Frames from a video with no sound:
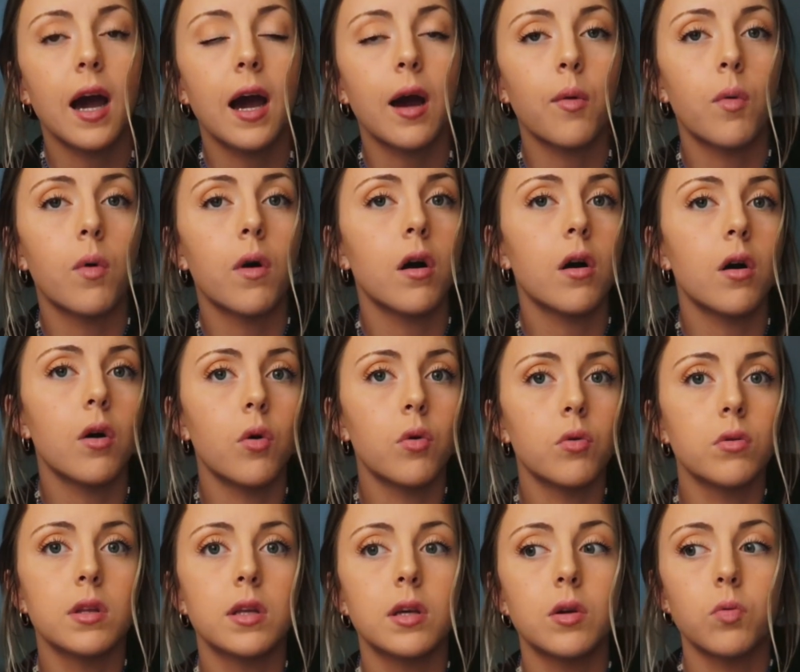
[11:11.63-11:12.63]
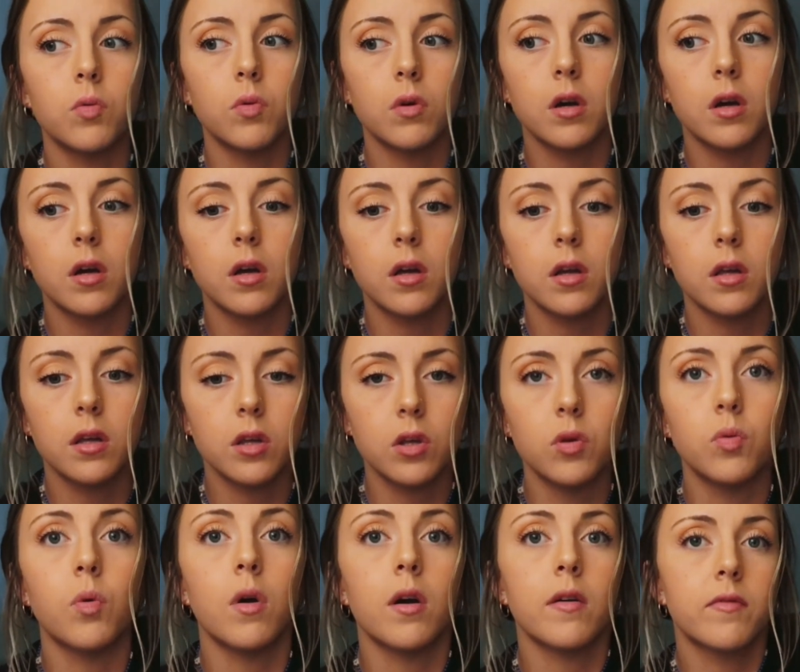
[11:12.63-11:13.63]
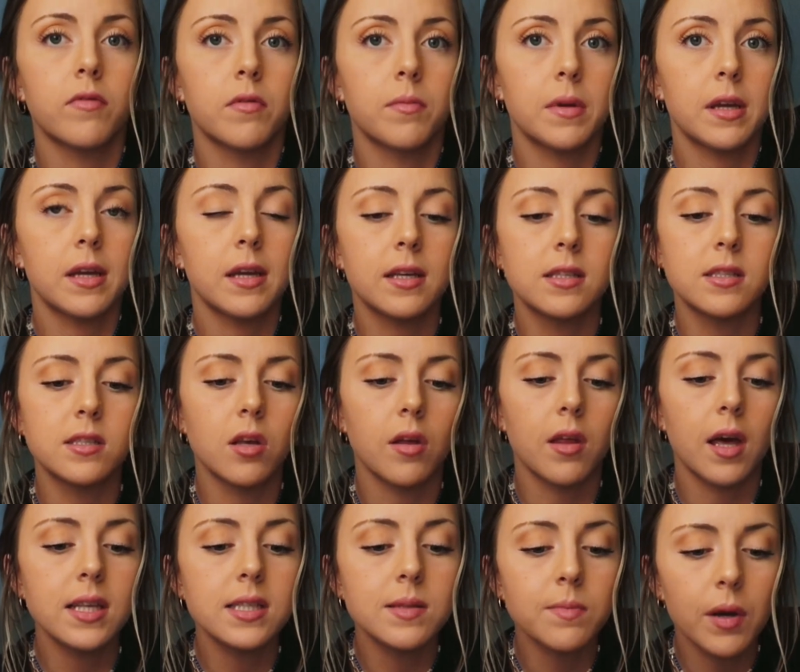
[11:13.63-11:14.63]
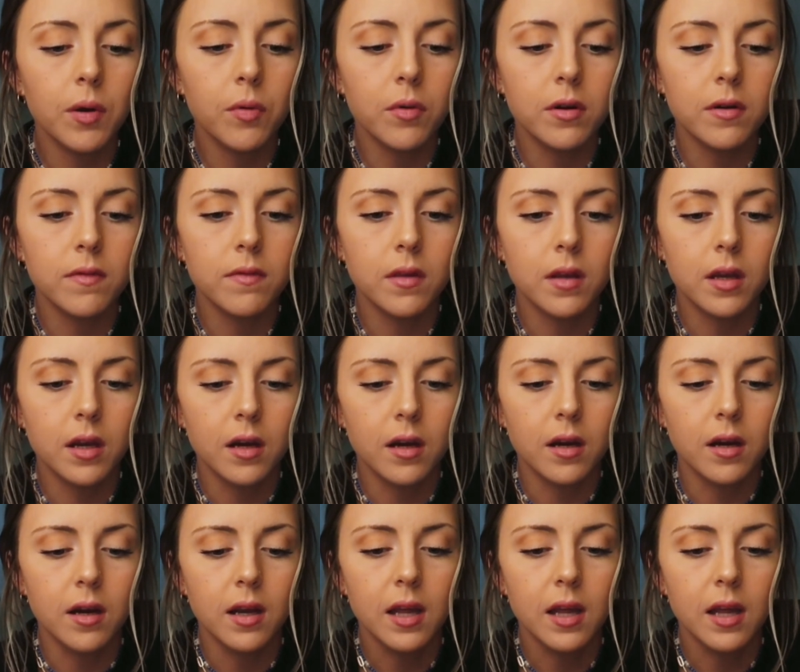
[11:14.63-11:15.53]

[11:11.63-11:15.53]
I want only what you want for me. And so that's my word of the year.